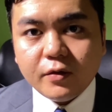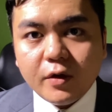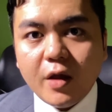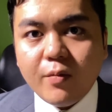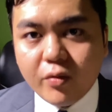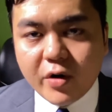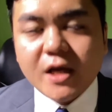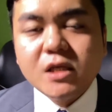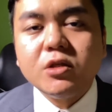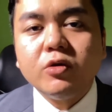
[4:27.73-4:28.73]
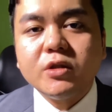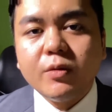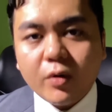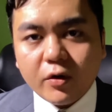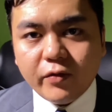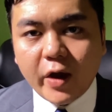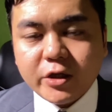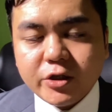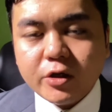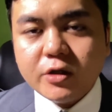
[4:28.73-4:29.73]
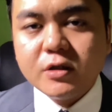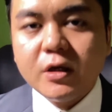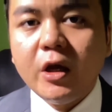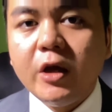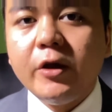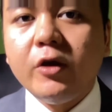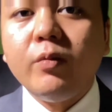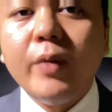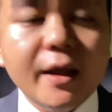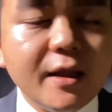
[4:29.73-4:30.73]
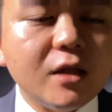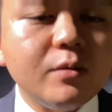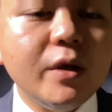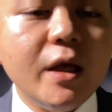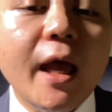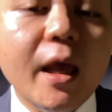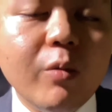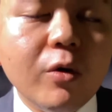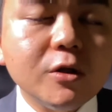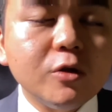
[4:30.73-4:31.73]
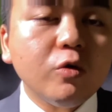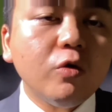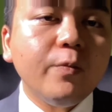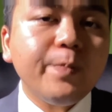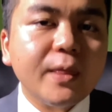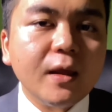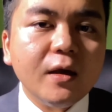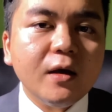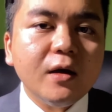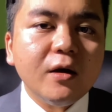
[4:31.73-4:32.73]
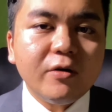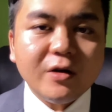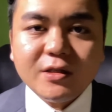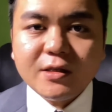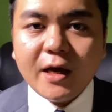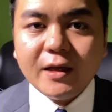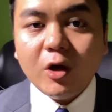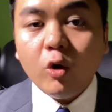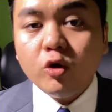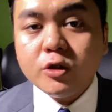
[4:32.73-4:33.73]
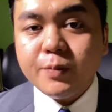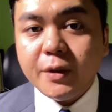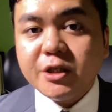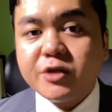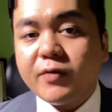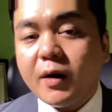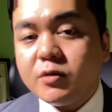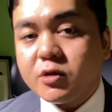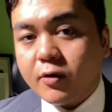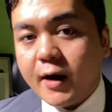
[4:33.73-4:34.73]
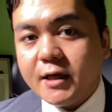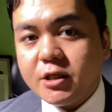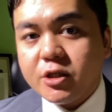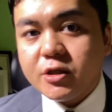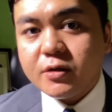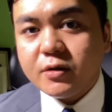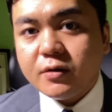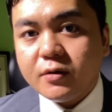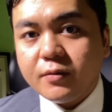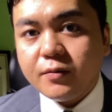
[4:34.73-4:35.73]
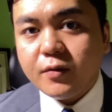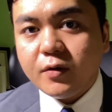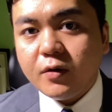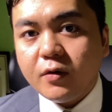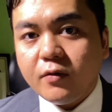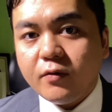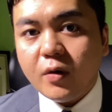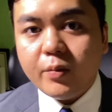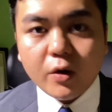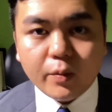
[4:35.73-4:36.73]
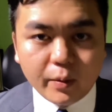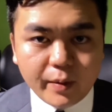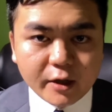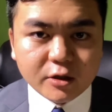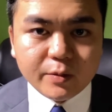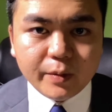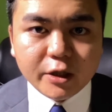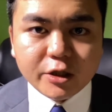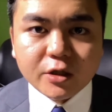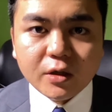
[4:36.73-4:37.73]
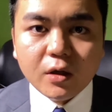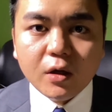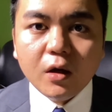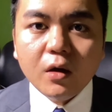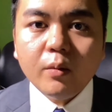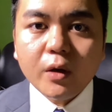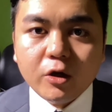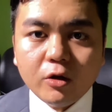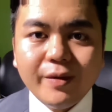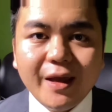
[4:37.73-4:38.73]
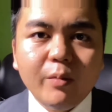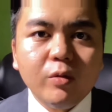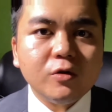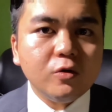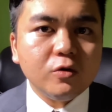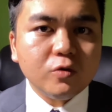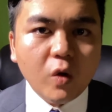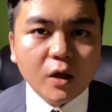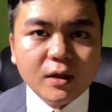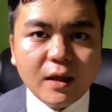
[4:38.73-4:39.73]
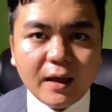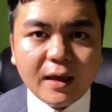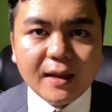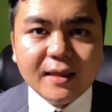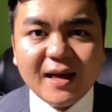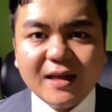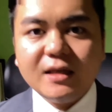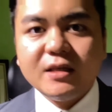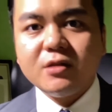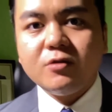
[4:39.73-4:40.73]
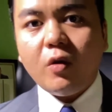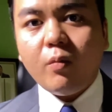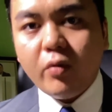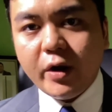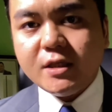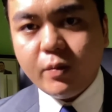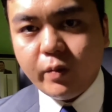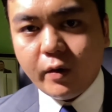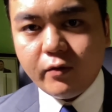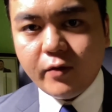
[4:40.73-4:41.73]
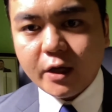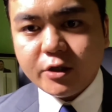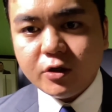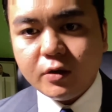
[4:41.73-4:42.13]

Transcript: Embrace those imperfections. You may not be able to recite the whole speech from scratch, from your prepared speech, but you'll be able to do one thing, and that is to embrace imperfection.